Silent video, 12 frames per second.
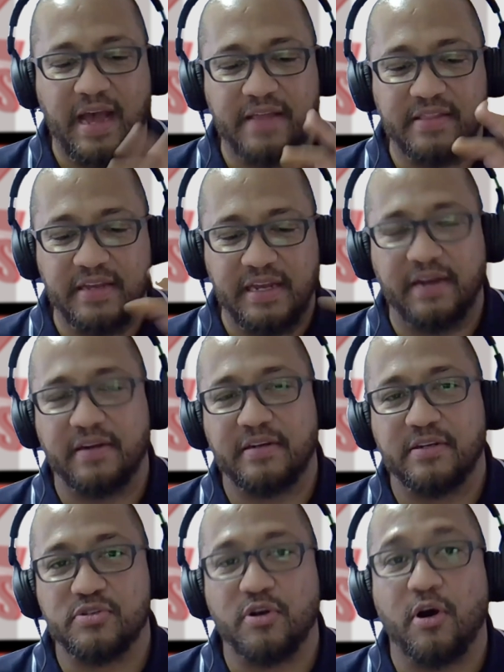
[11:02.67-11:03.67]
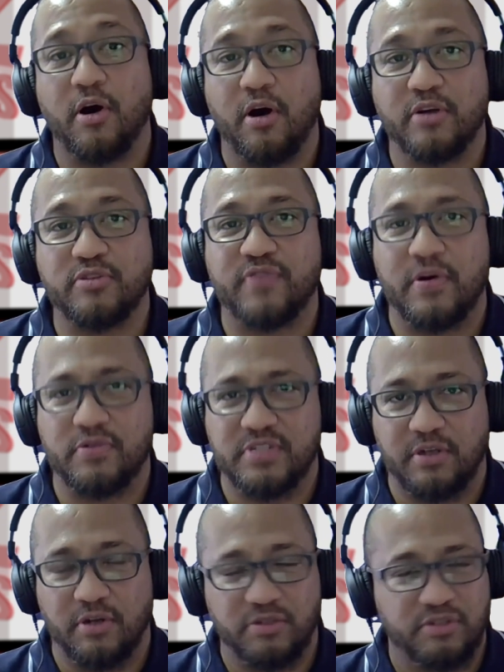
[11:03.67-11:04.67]
other areas are you
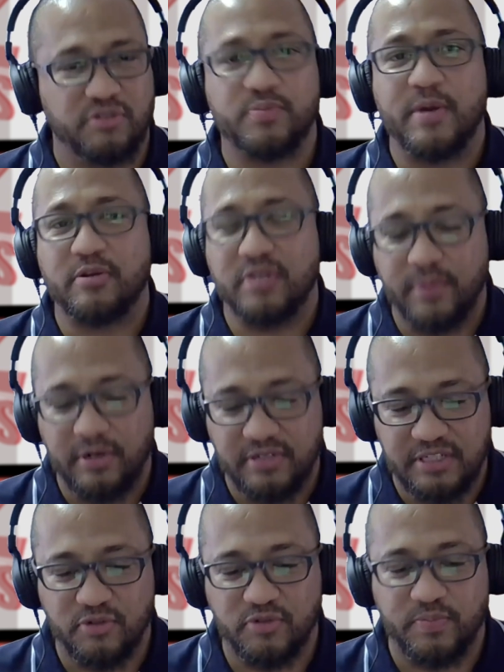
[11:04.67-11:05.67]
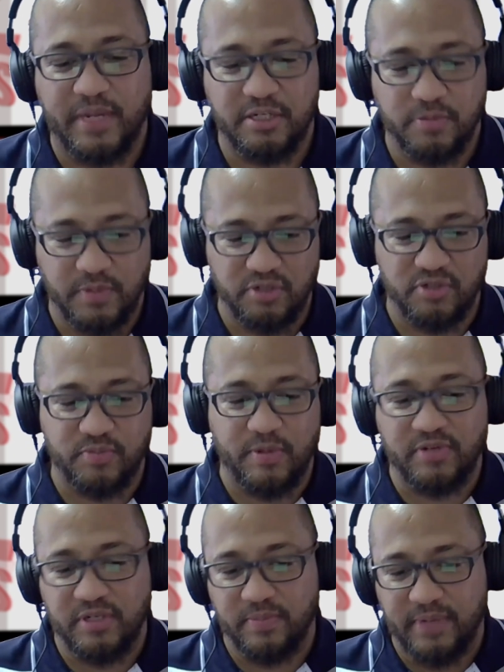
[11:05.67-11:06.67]
focusing on? So you've spoken about resource management. You've
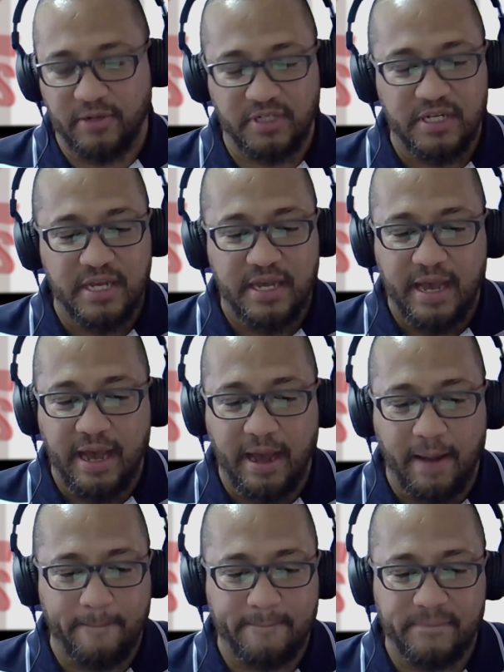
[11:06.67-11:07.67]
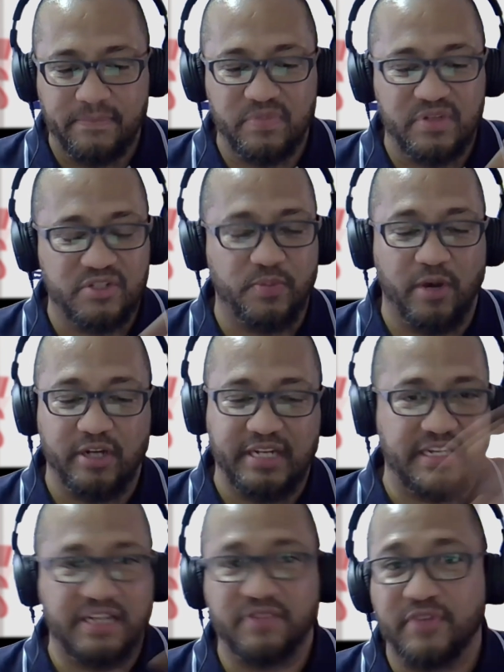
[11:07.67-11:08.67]
spoken about smart
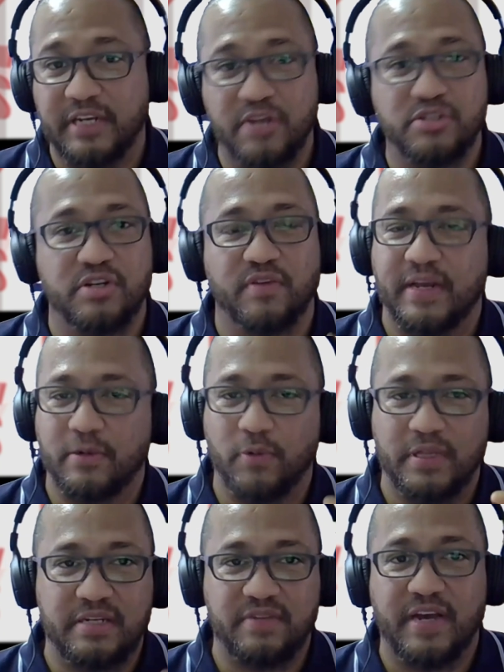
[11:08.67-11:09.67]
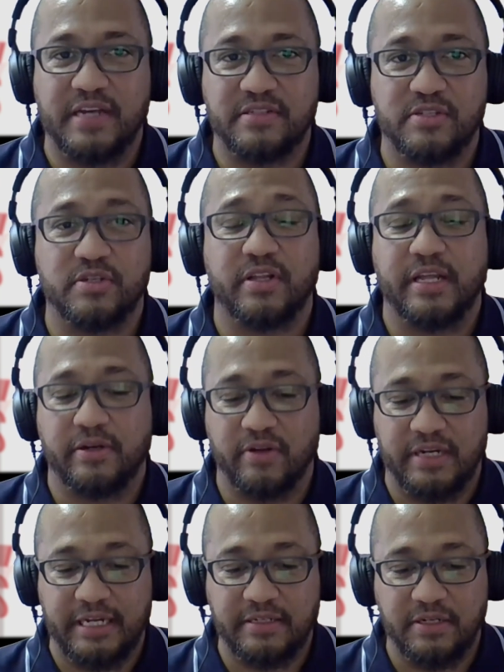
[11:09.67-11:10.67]
identification of like what the devices are
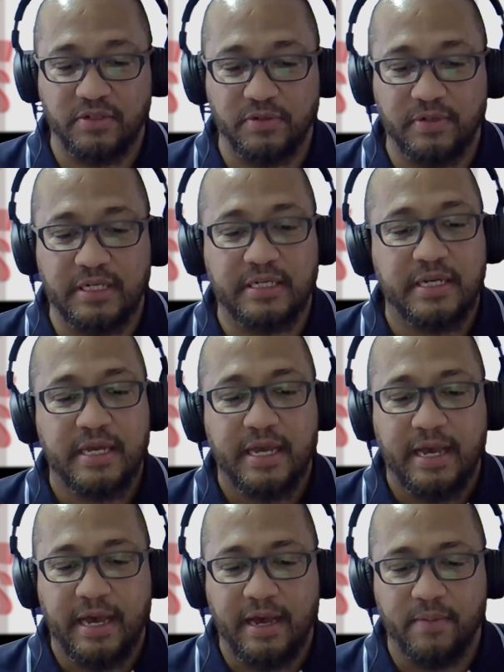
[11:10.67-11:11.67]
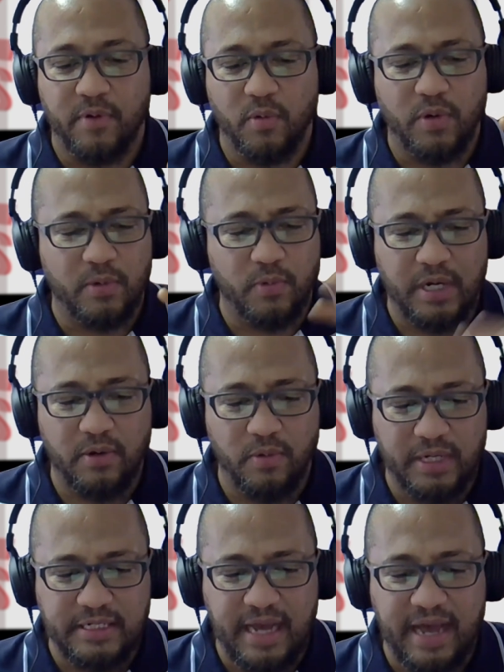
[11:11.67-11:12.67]
connecting to it.
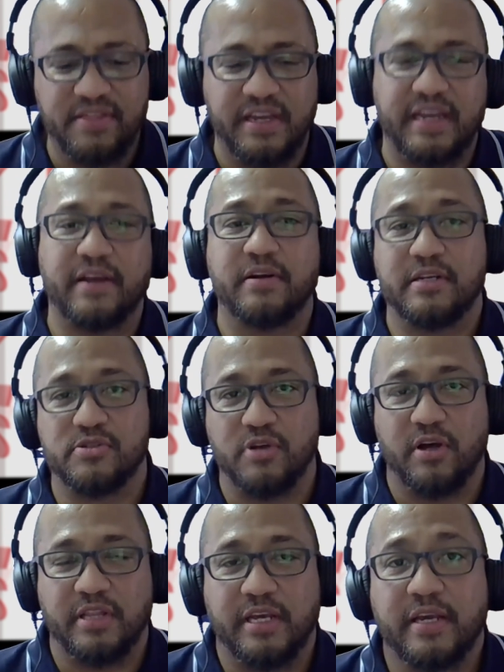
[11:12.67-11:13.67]
What other areas are there?